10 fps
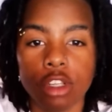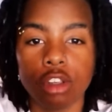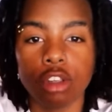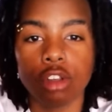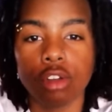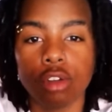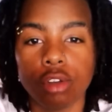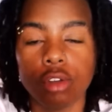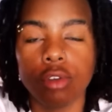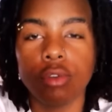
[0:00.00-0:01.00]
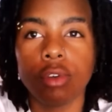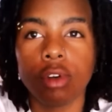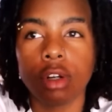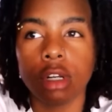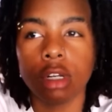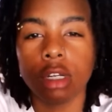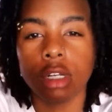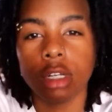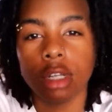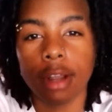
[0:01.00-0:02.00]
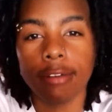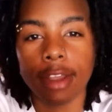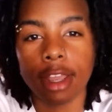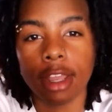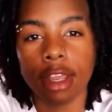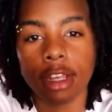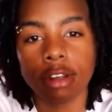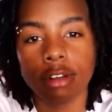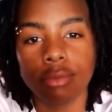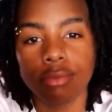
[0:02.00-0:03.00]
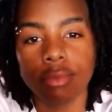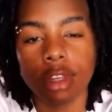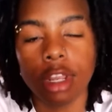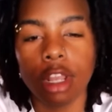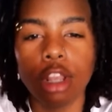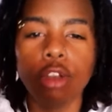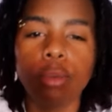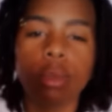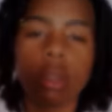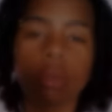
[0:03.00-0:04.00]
So far, I've had a little bit